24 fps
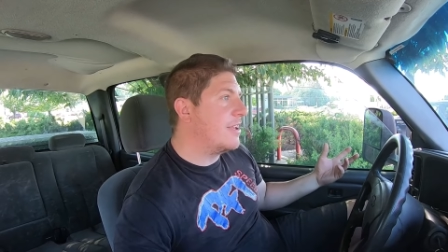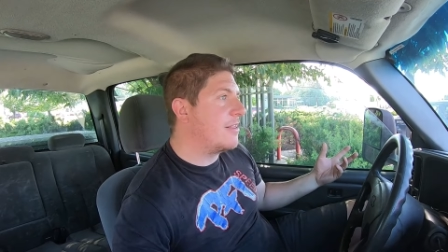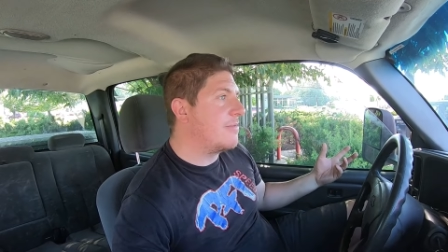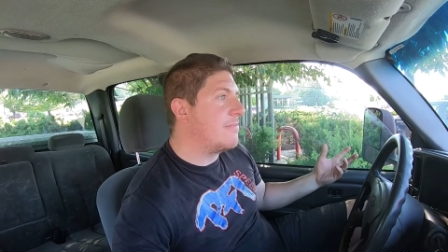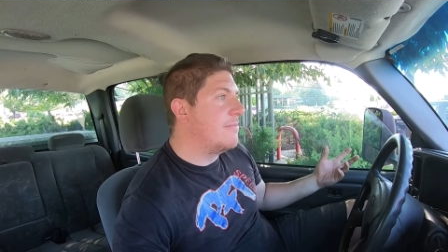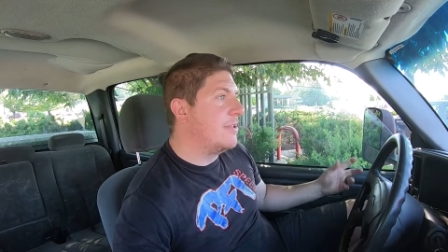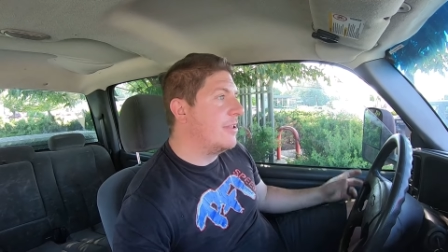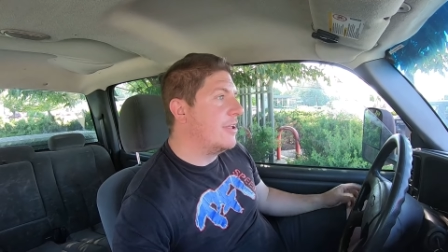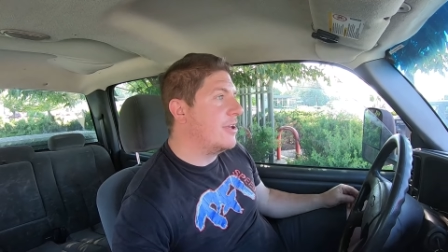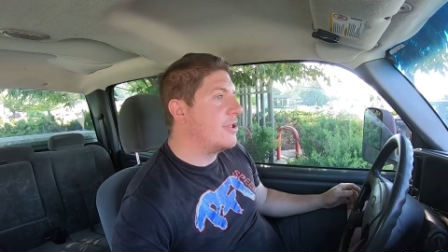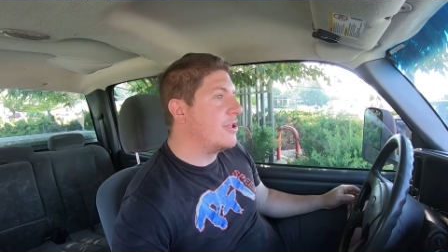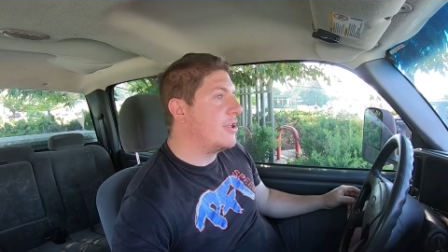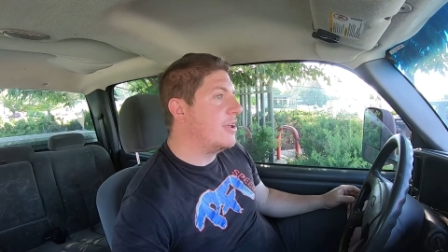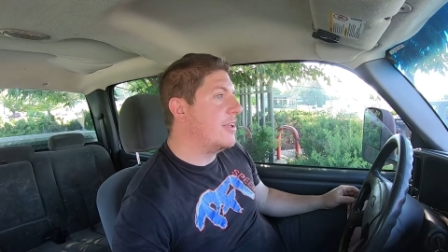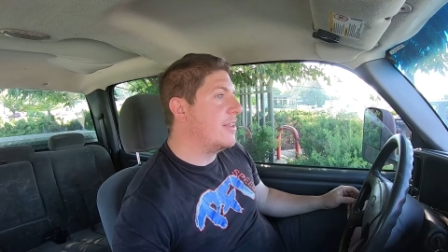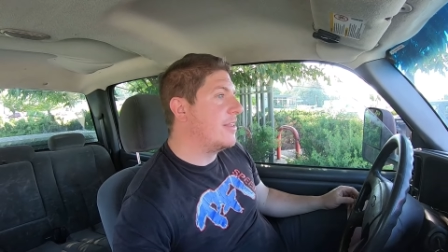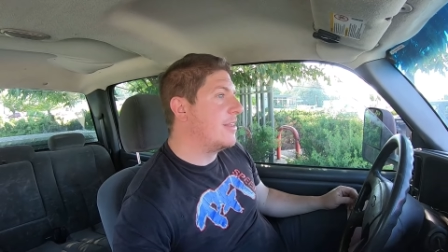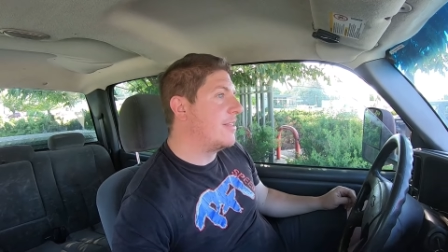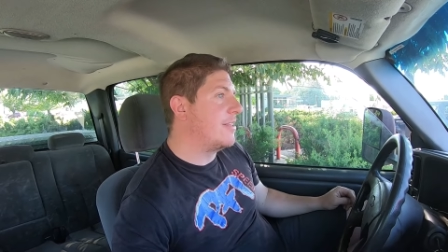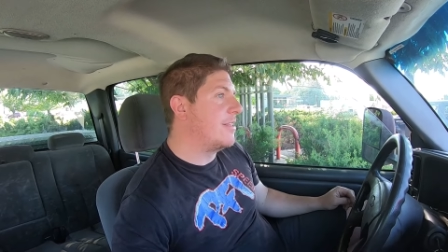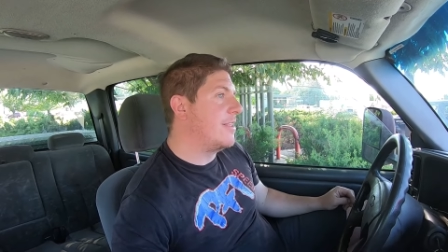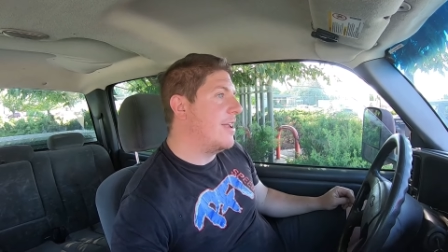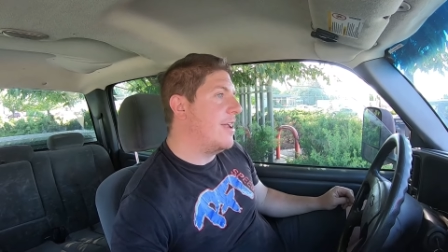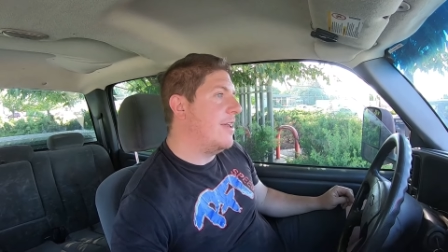it's
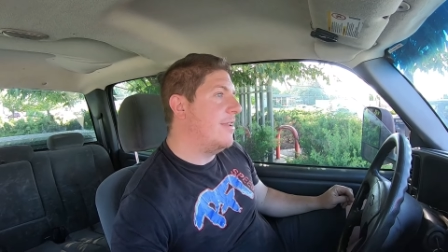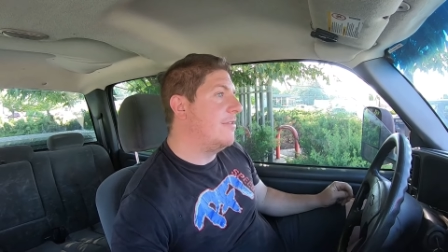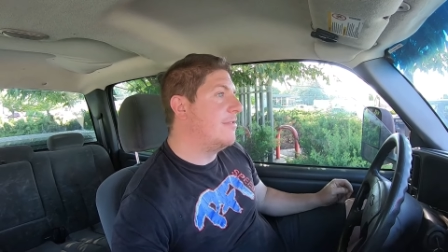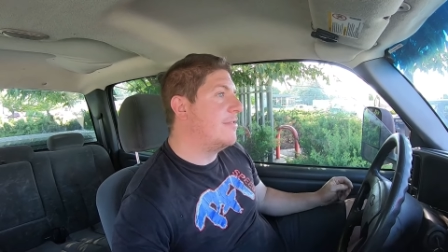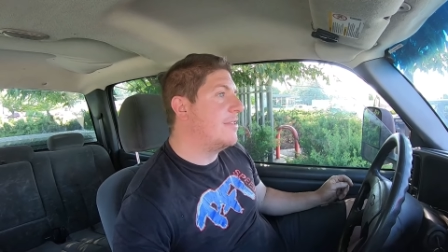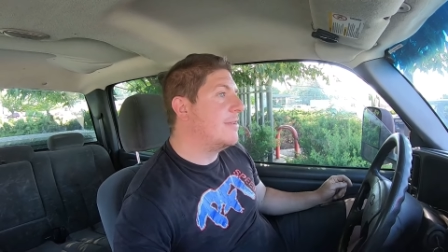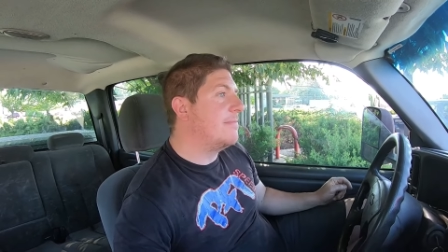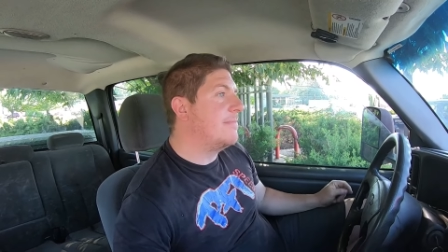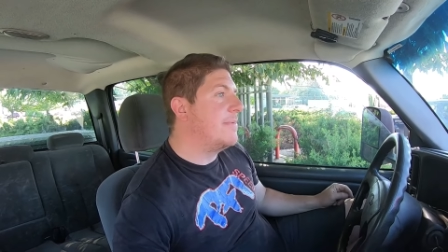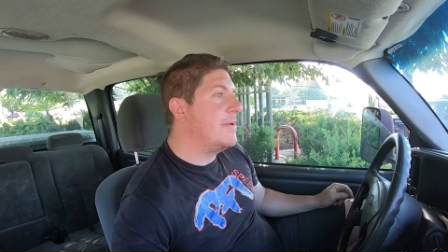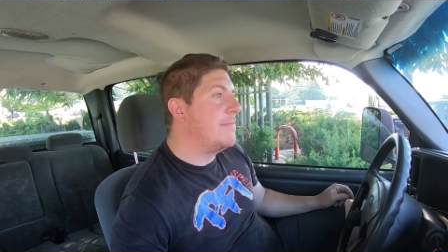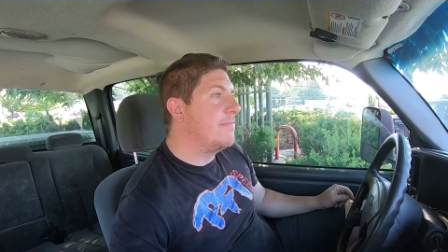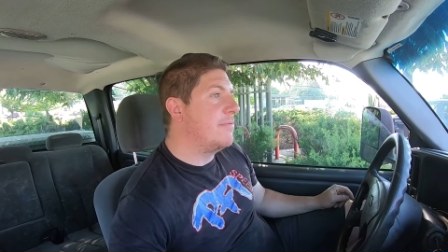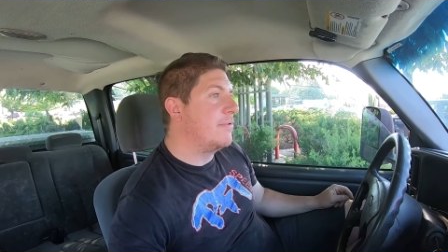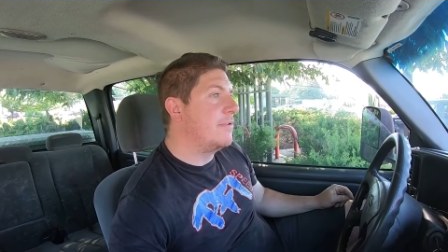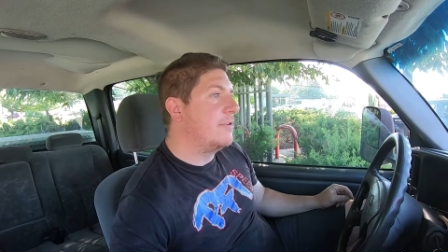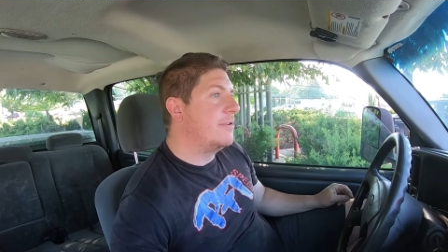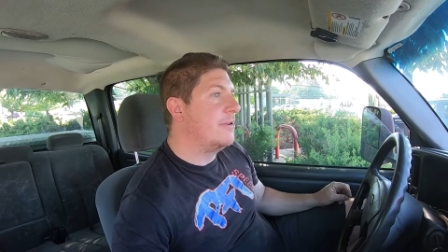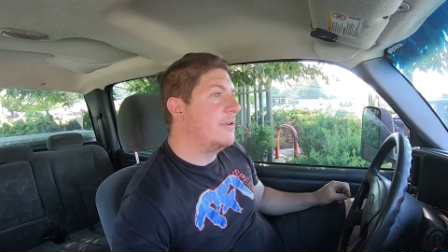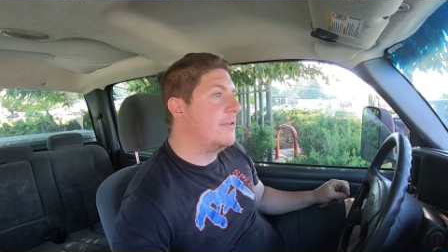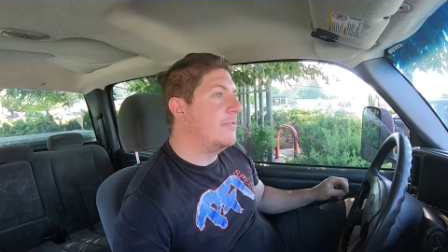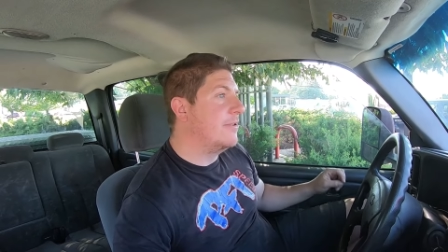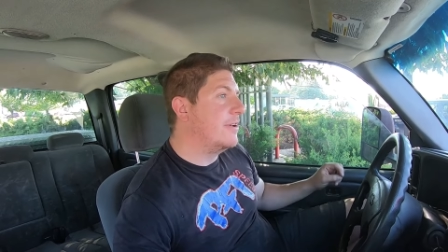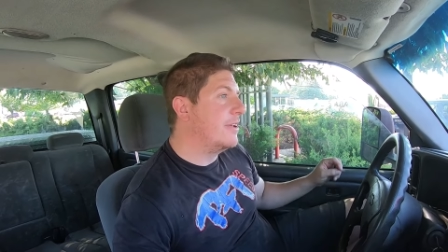malicious. I don't think people are
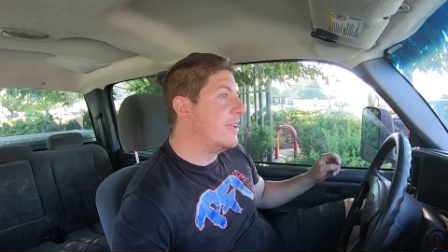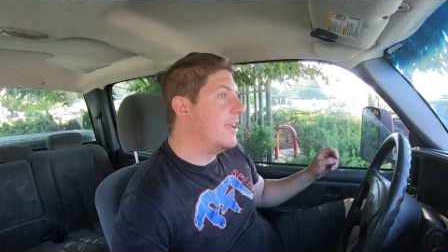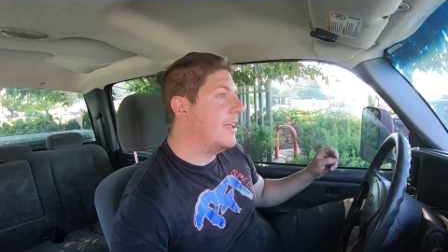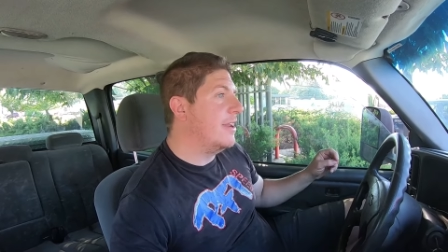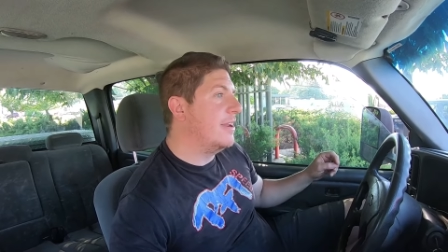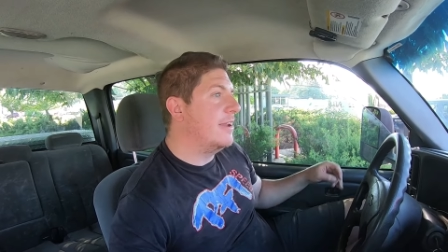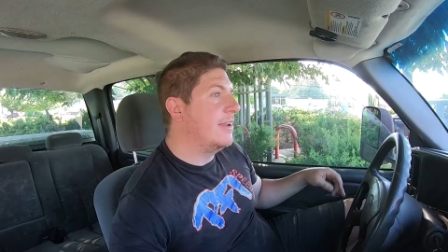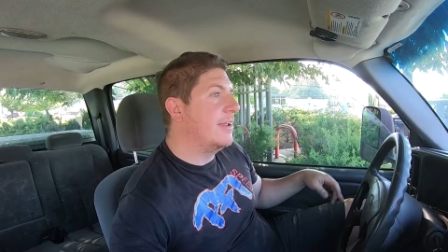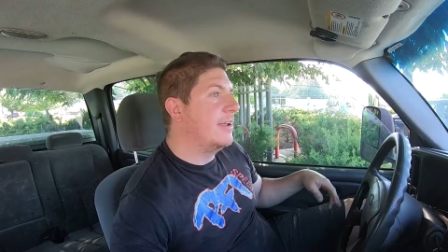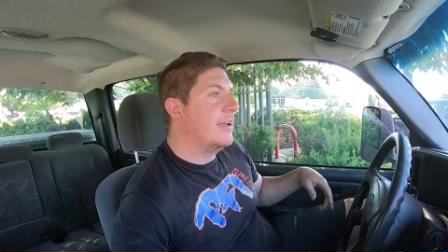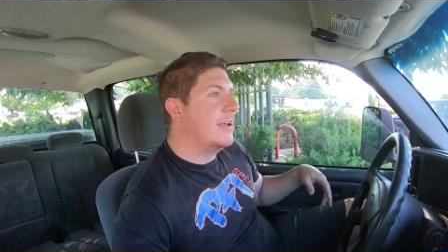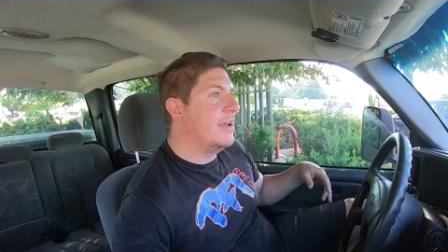doing it